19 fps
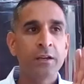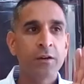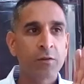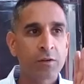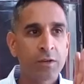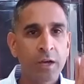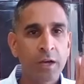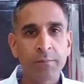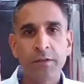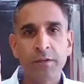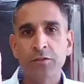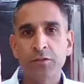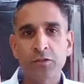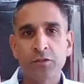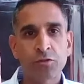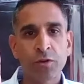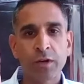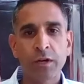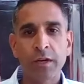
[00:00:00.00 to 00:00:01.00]
you know, companies
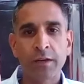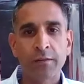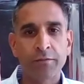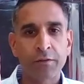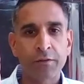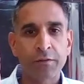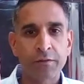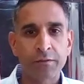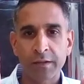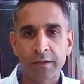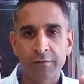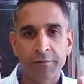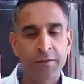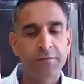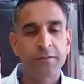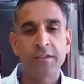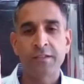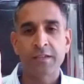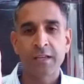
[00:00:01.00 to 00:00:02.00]
are trading for like
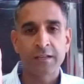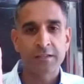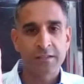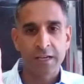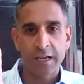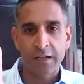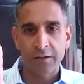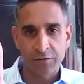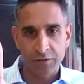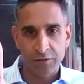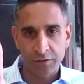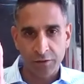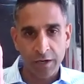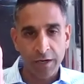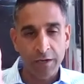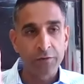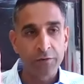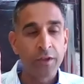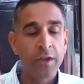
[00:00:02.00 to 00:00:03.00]
50 cents an ounce in the
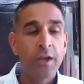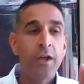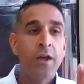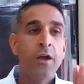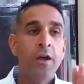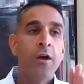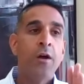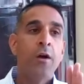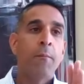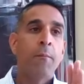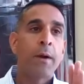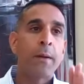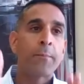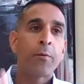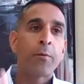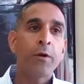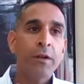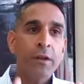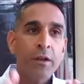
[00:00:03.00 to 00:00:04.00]
ground. My
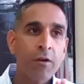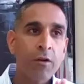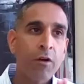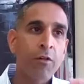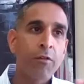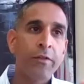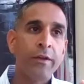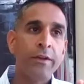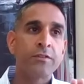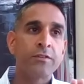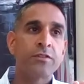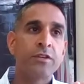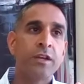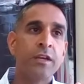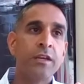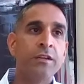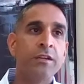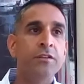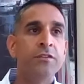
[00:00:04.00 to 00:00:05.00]
point in all this
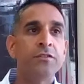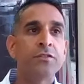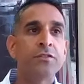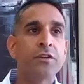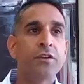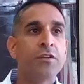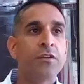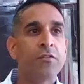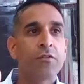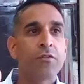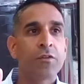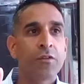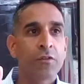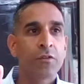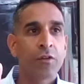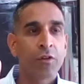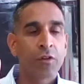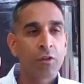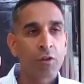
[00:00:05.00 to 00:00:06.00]
is,
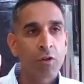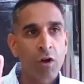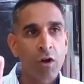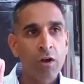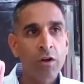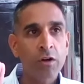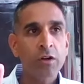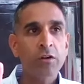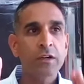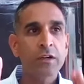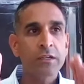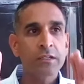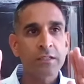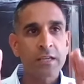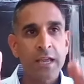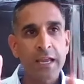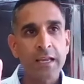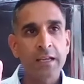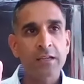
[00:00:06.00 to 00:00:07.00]
the longer it
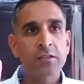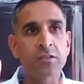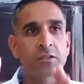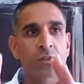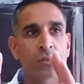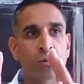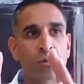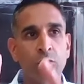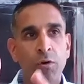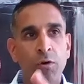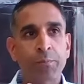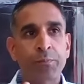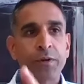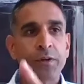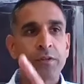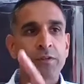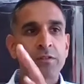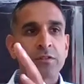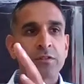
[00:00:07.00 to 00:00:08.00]
takes the
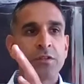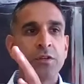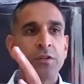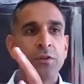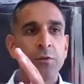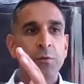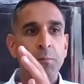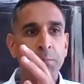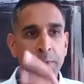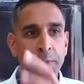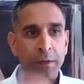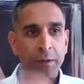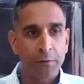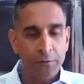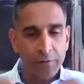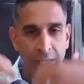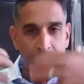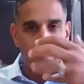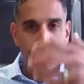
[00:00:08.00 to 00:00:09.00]
corporates to
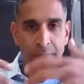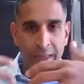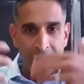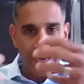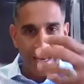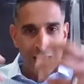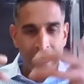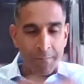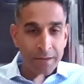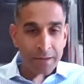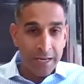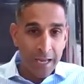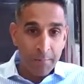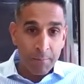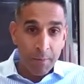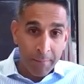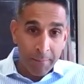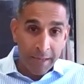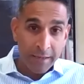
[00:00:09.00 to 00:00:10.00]
build up that
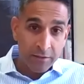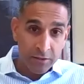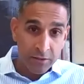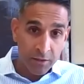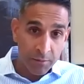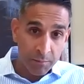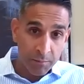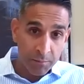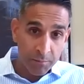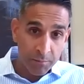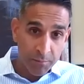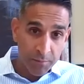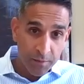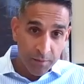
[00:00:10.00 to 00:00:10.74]
M&A momentum,